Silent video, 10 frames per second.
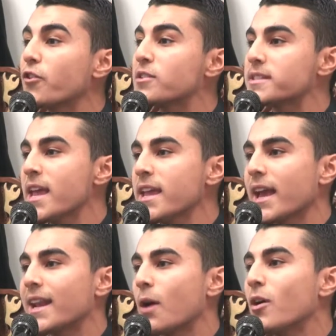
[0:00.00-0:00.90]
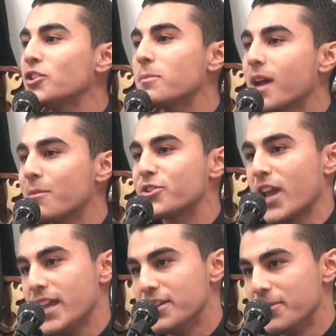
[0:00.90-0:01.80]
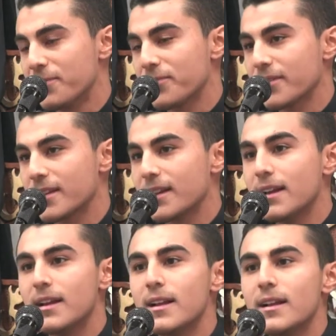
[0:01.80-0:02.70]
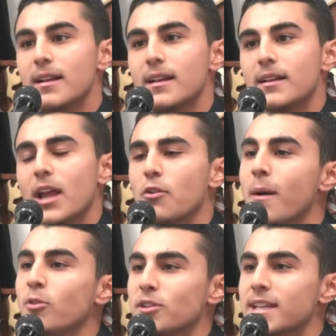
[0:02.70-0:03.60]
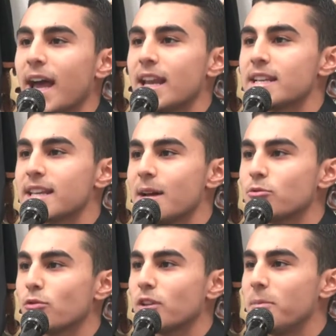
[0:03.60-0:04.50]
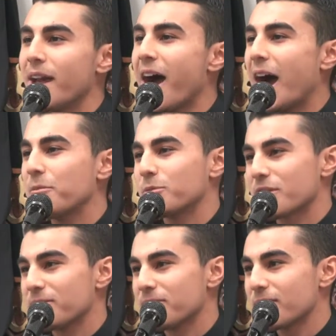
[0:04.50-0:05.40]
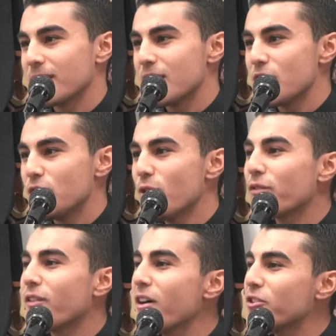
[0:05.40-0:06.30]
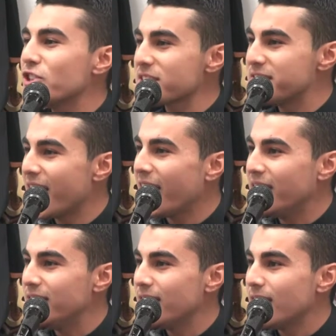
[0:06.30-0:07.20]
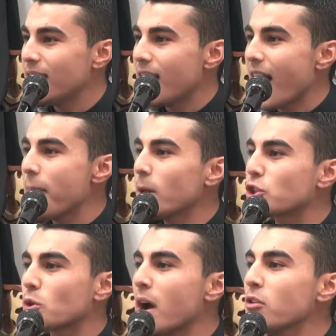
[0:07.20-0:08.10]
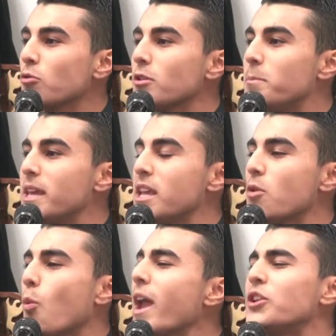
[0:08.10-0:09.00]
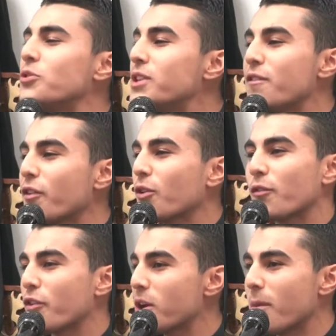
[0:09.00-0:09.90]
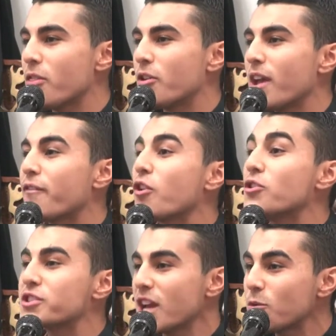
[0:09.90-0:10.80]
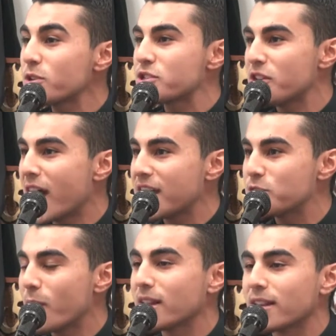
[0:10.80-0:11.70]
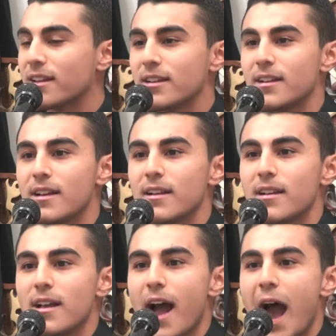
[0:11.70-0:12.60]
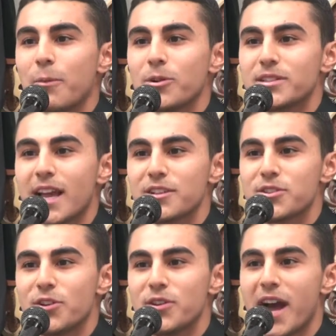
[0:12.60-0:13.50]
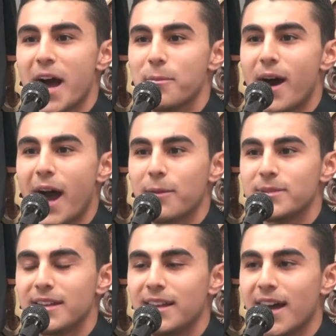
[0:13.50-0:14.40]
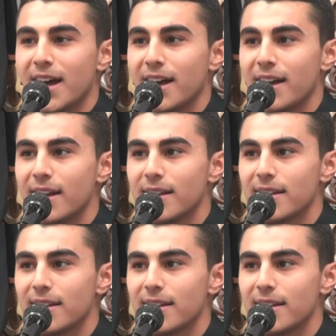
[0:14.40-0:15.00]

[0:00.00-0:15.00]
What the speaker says: your sake and I want to become a shaheed. Now Imam al-Hussein alayhi salam told him, Ya Amr, your father just died, and the trial would be way too difficult for your mother if her son was to die as well. Amr tells her, Ya Aba Abdullah,